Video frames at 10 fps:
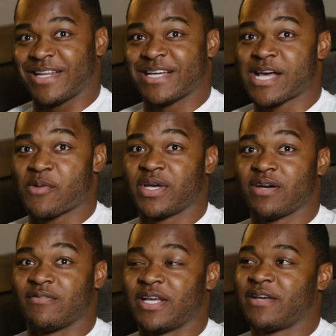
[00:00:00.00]
That's how big
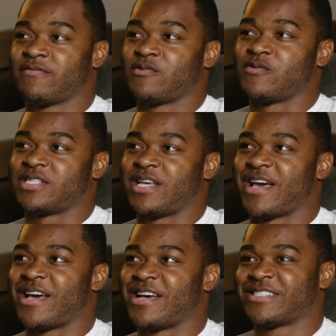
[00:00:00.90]
of an influence he
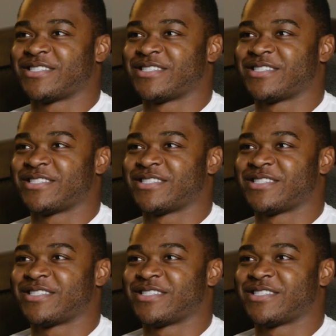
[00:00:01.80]
had.